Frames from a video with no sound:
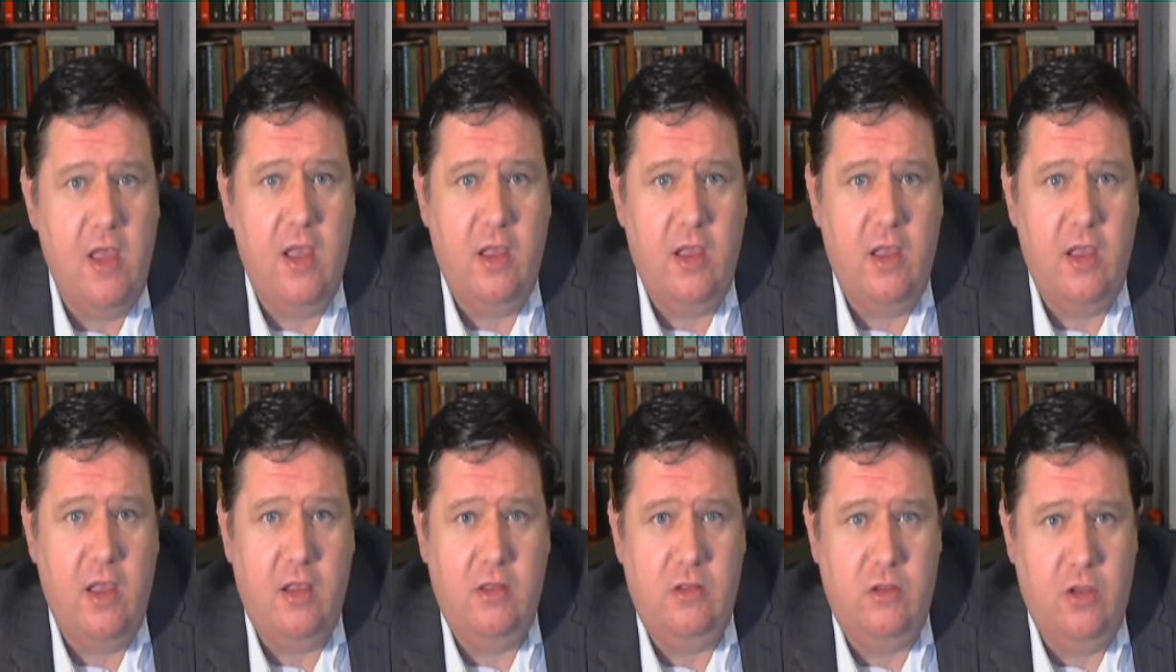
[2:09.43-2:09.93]

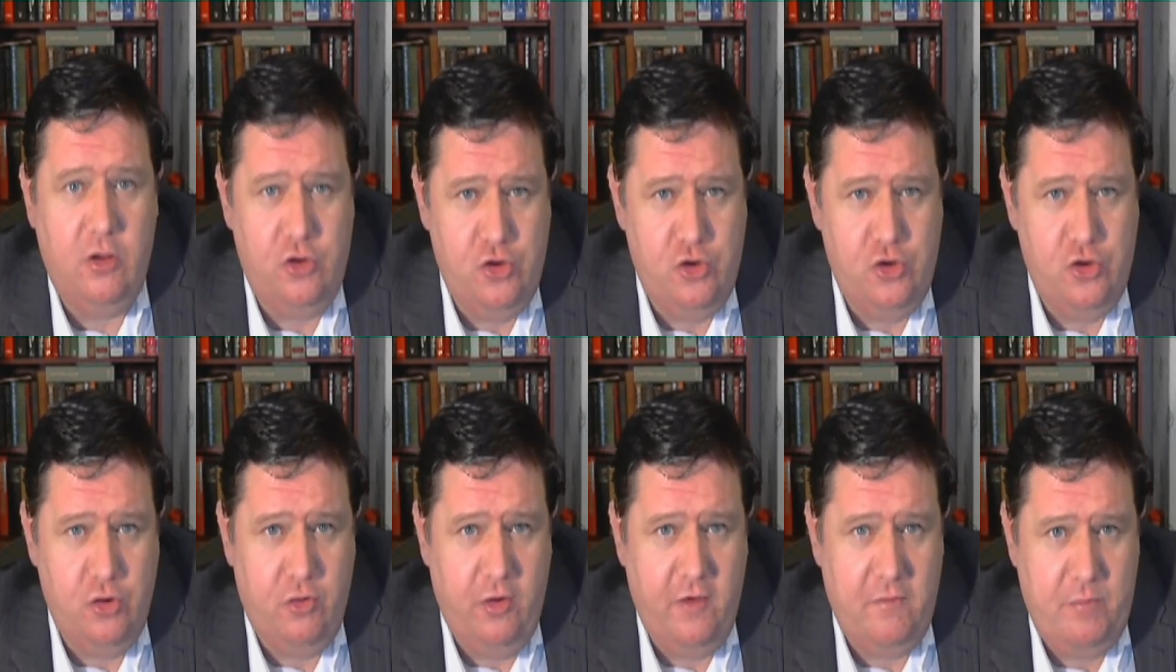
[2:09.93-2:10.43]
the jury
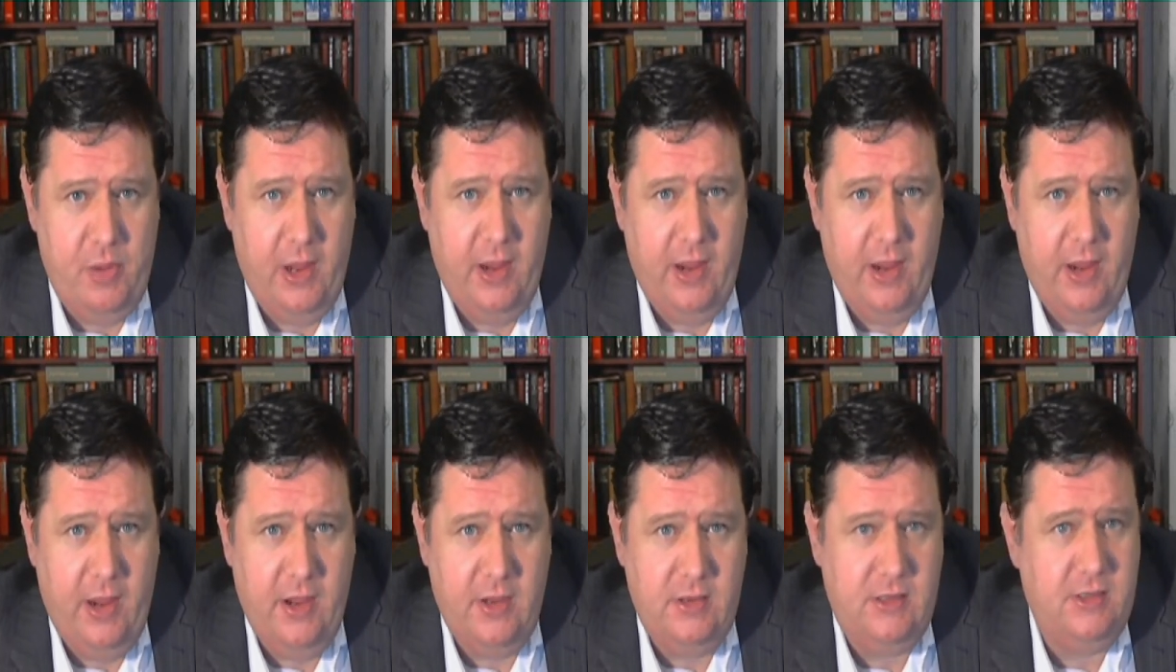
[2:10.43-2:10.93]
of peers,
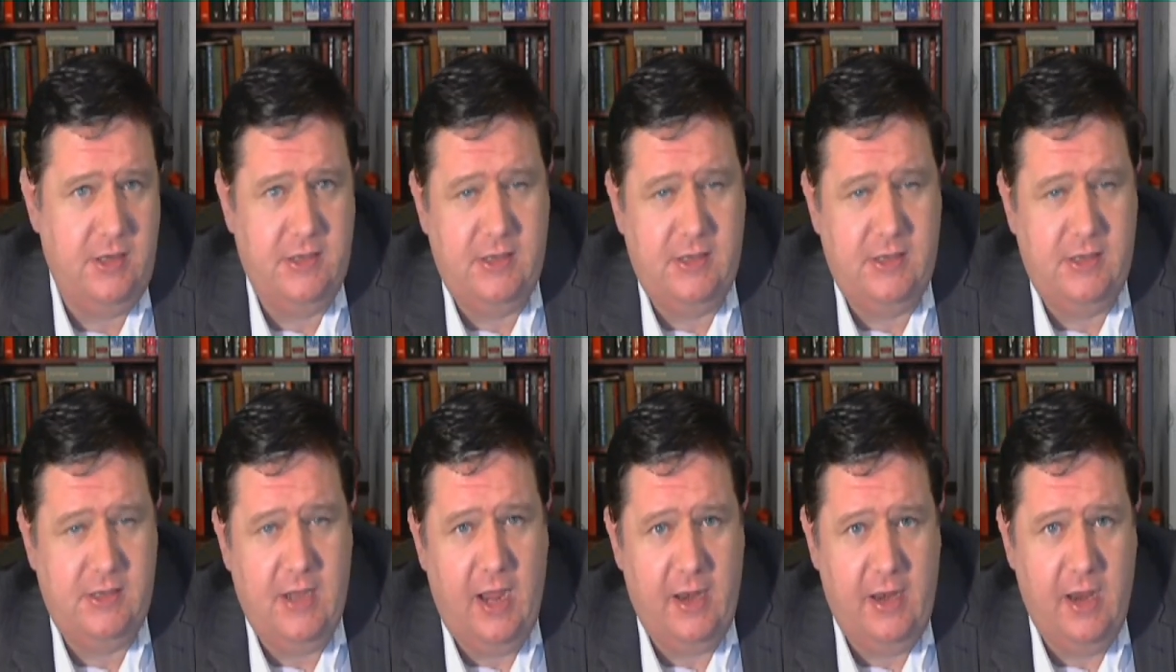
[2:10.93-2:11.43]
decide
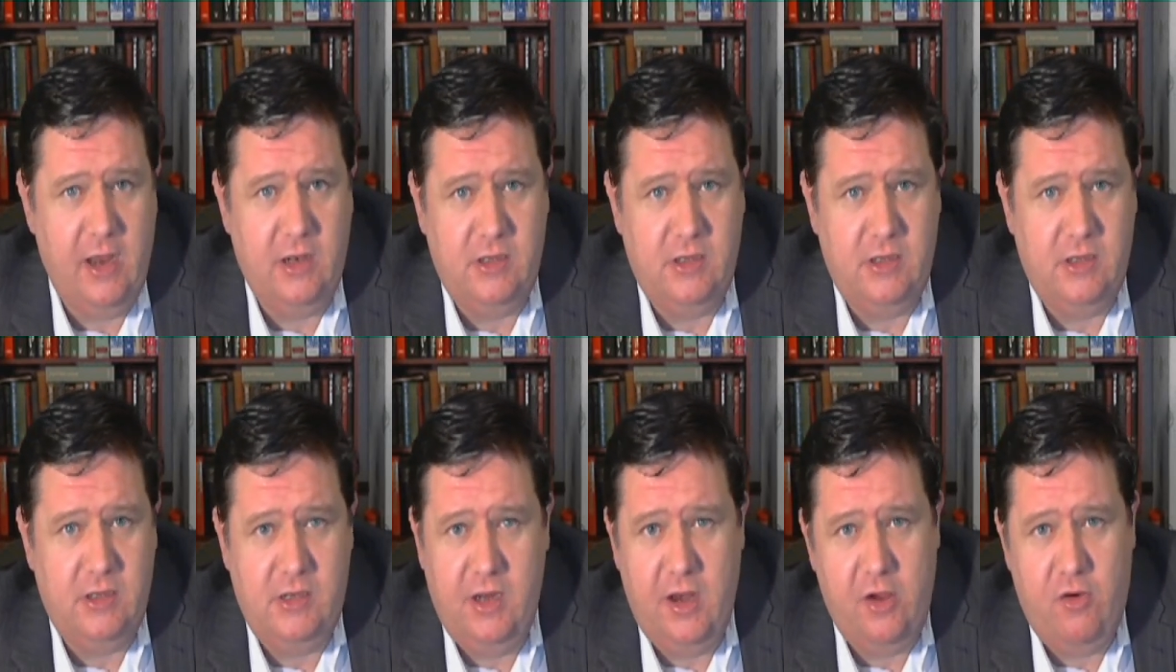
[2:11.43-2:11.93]
guilt in a
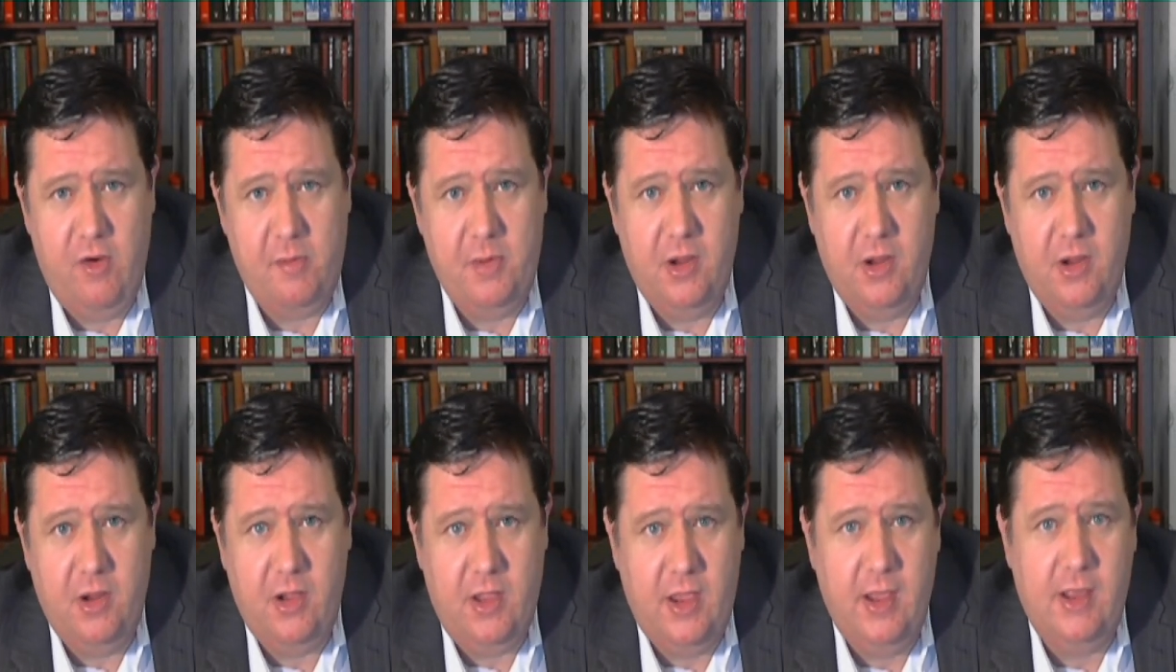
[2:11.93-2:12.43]
criminal
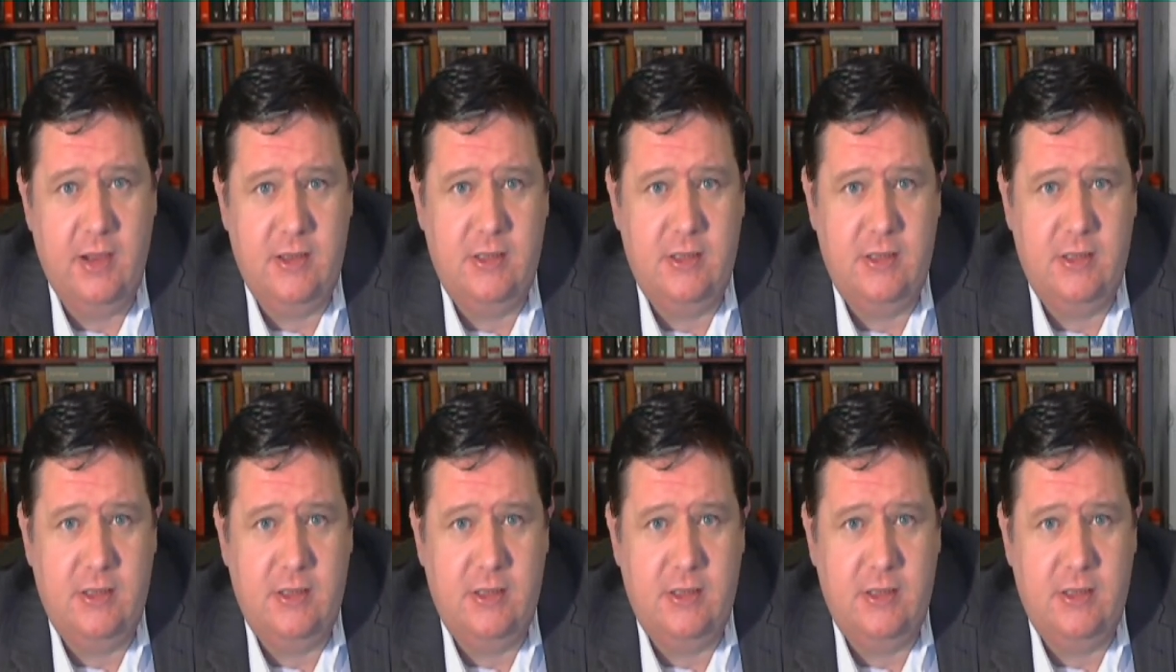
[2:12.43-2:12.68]
case.